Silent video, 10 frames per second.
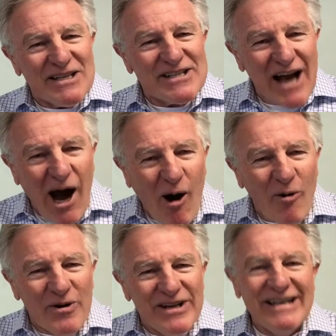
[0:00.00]

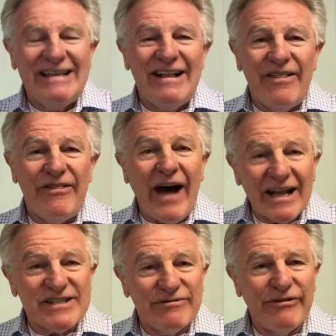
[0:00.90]
sound,
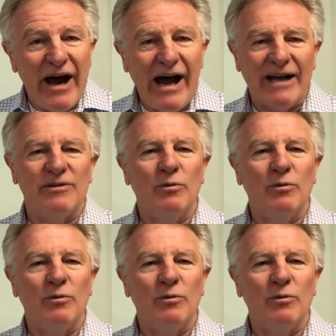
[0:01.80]
that's a fact.